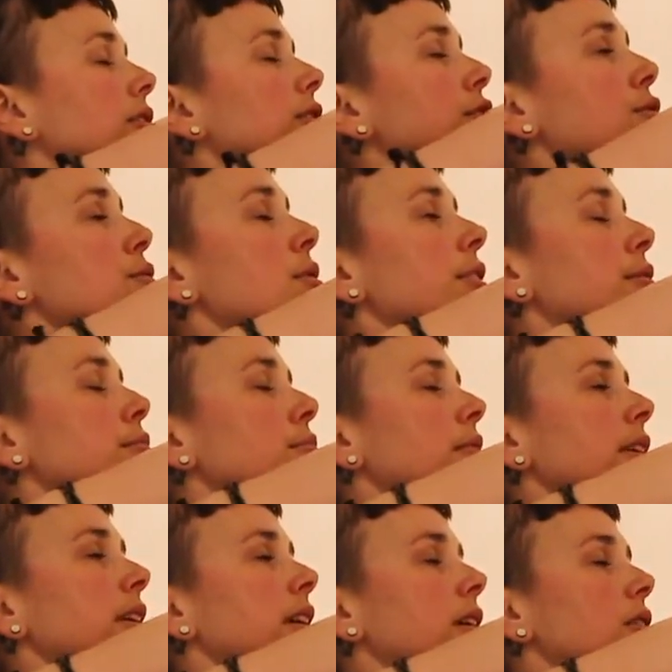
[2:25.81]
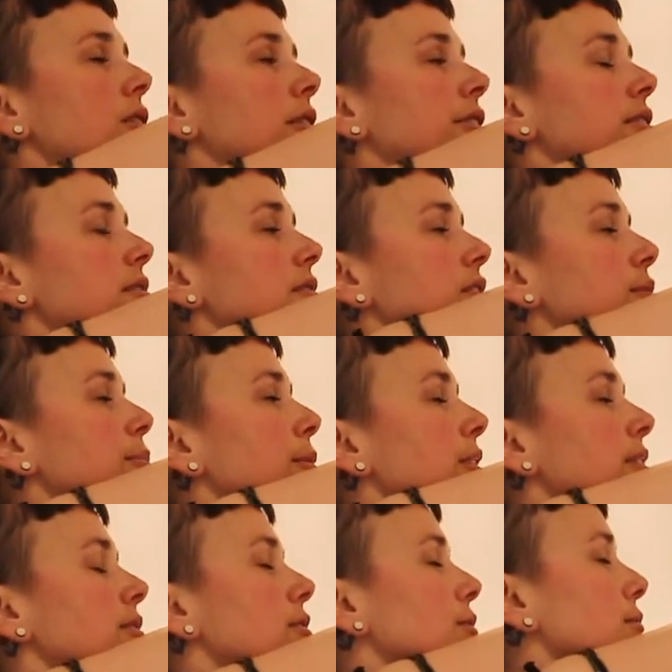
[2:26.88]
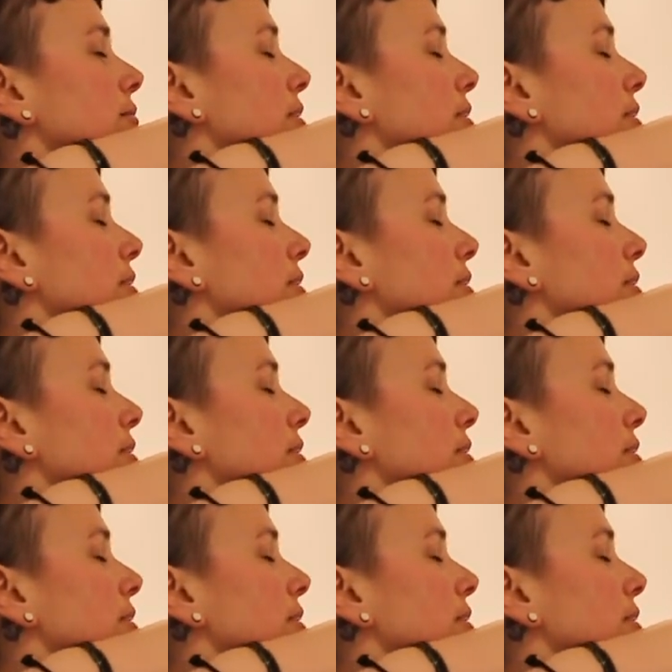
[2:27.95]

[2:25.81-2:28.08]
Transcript: you want to bring it onto the spot. So